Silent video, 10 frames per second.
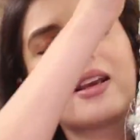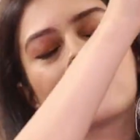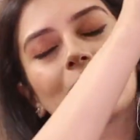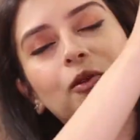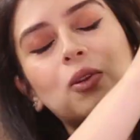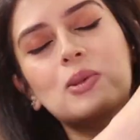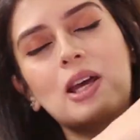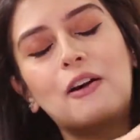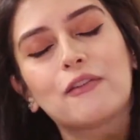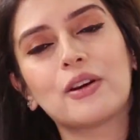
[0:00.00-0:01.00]
you get some of
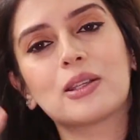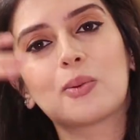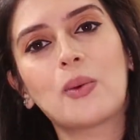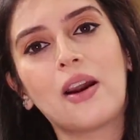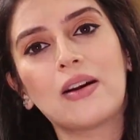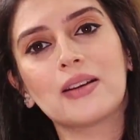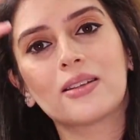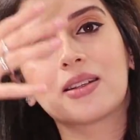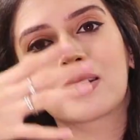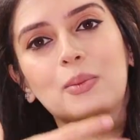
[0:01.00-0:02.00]
those outfits where
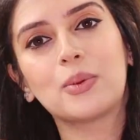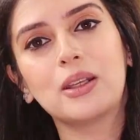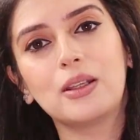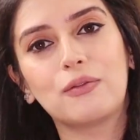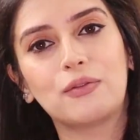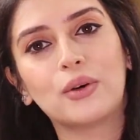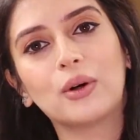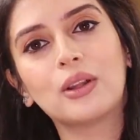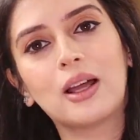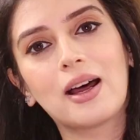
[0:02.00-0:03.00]
it's just completely
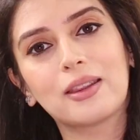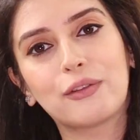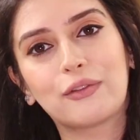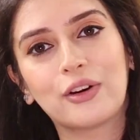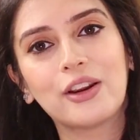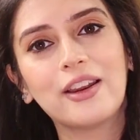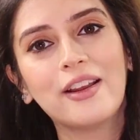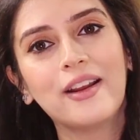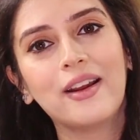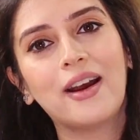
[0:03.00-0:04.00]
full at the front
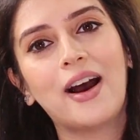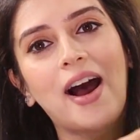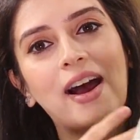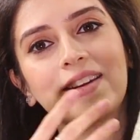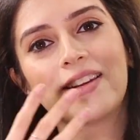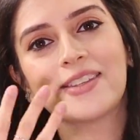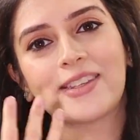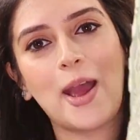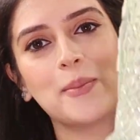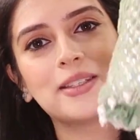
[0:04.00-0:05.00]
and
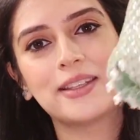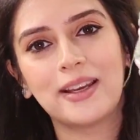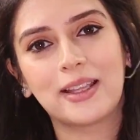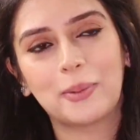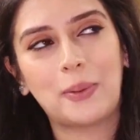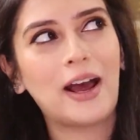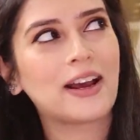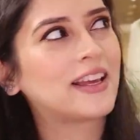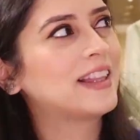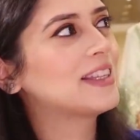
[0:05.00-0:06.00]
it's empty at the
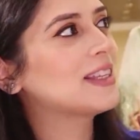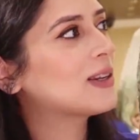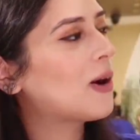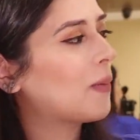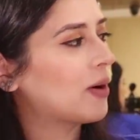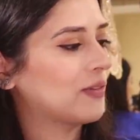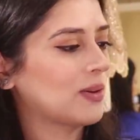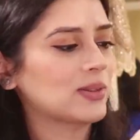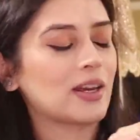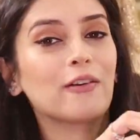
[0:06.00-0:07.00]
back. This is not one
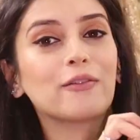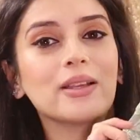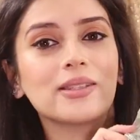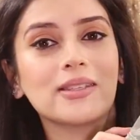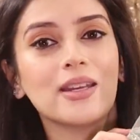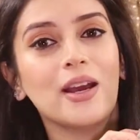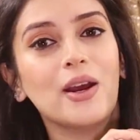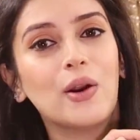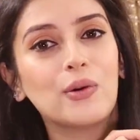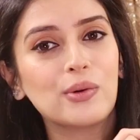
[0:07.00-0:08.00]
of those outfits. It's
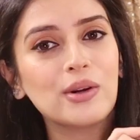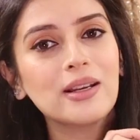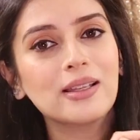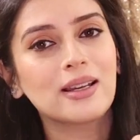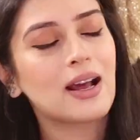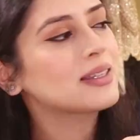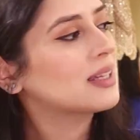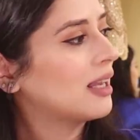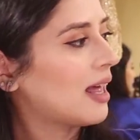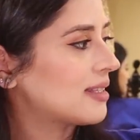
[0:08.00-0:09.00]
a really
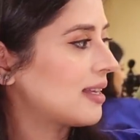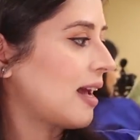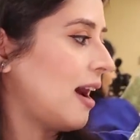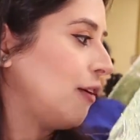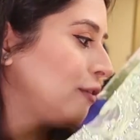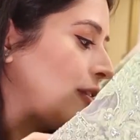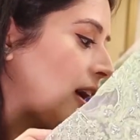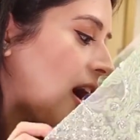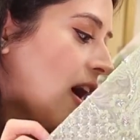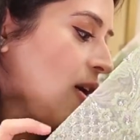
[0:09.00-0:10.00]
nice classic
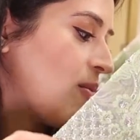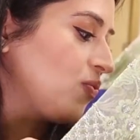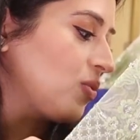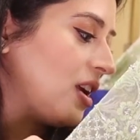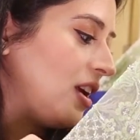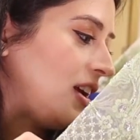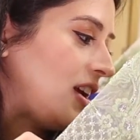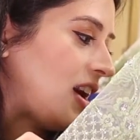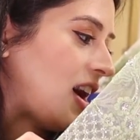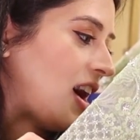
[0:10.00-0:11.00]
outfit and
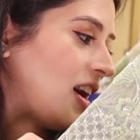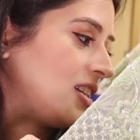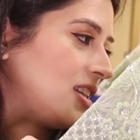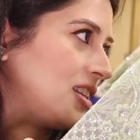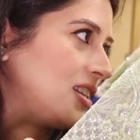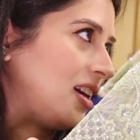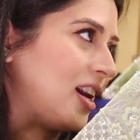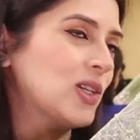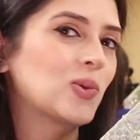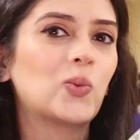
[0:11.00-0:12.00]
I just,
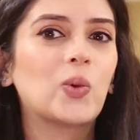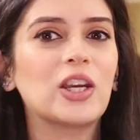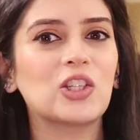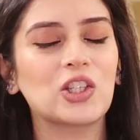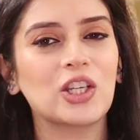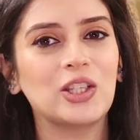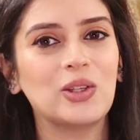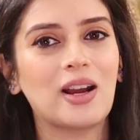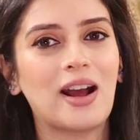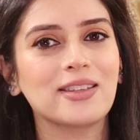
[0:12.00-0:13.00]
I just wish
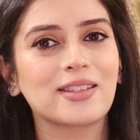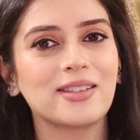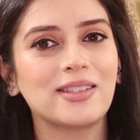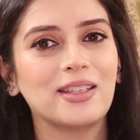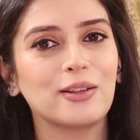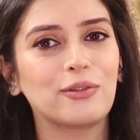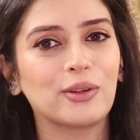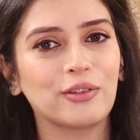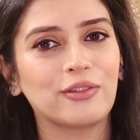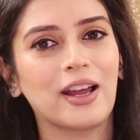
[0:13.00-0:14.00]
you guys could see the
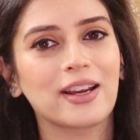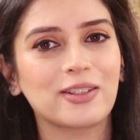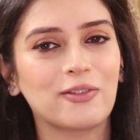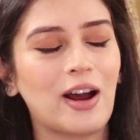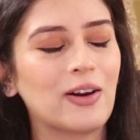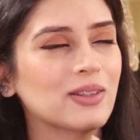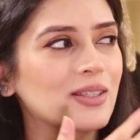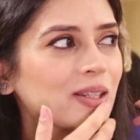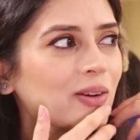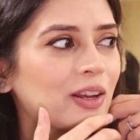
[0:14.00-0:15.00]
full effect of how
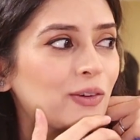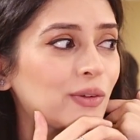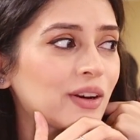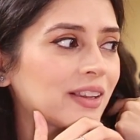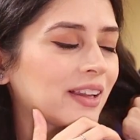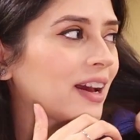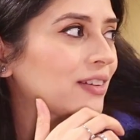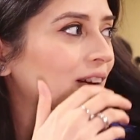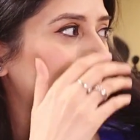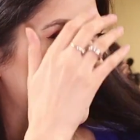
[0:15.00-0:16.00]
these look in real
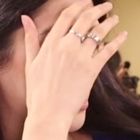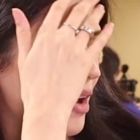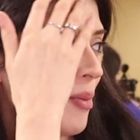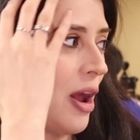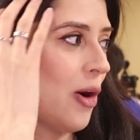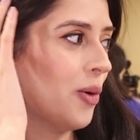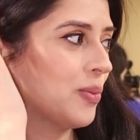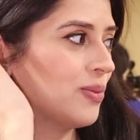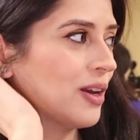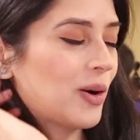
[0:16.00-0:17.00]
life. Um, I
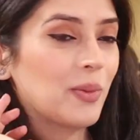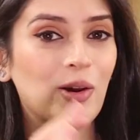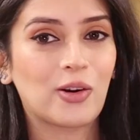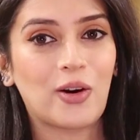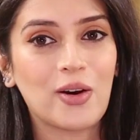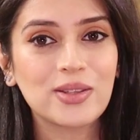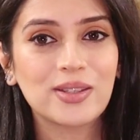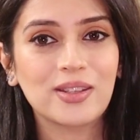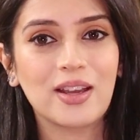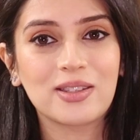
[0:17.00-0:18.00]
hope they're coming
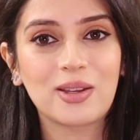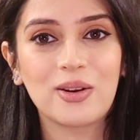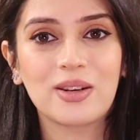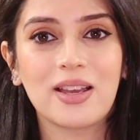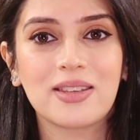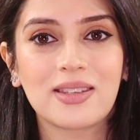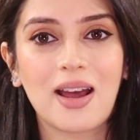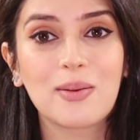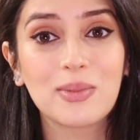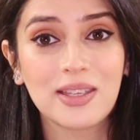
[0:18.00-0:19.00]
across as good as
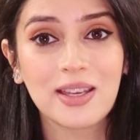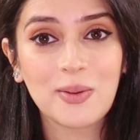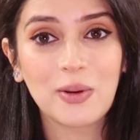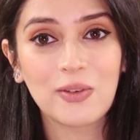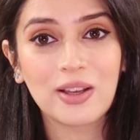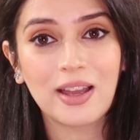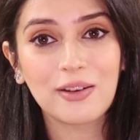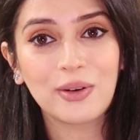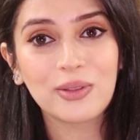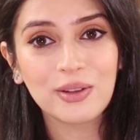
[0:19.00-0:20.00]
I'm seeing them in real
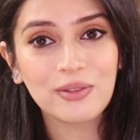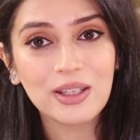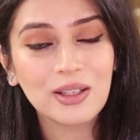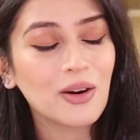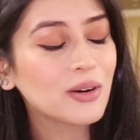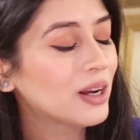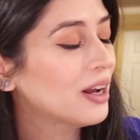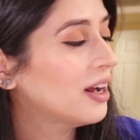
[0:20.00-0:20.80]
life on the video,